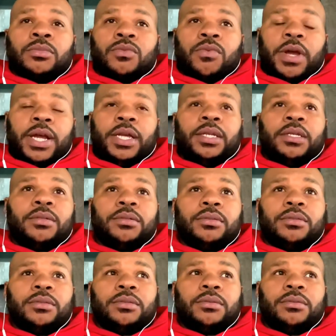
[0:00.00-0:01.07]
Right?
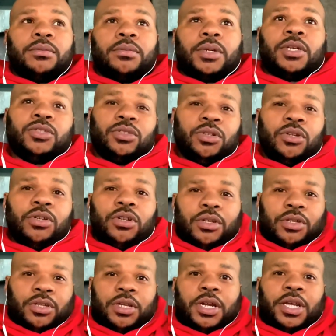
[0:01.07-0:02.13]
Because you're
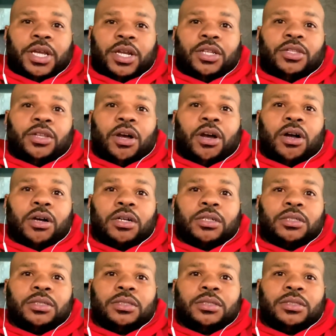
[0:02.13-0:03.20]
going to get a
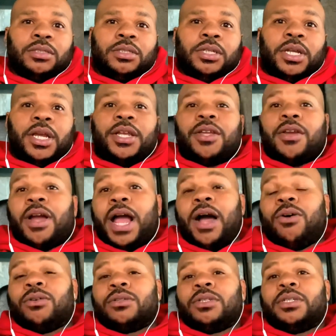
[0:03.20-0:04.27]
dog and you're
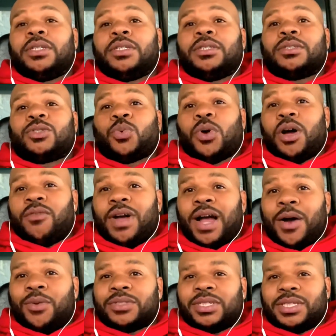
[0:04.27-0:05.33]
out 12
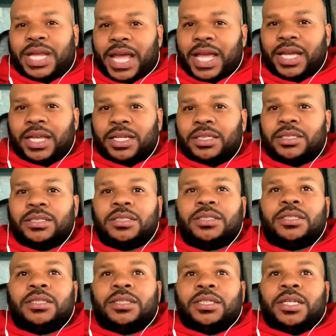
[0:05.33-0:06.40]
hours a day
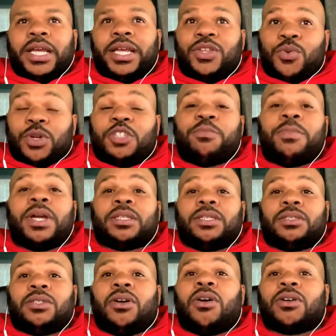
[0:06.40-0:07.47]
and you expect
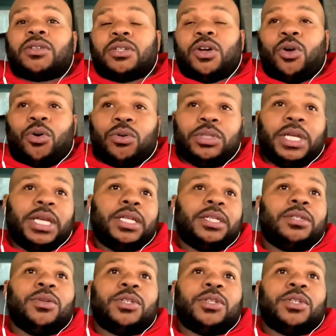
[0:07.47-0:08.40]
this dog to hold it. You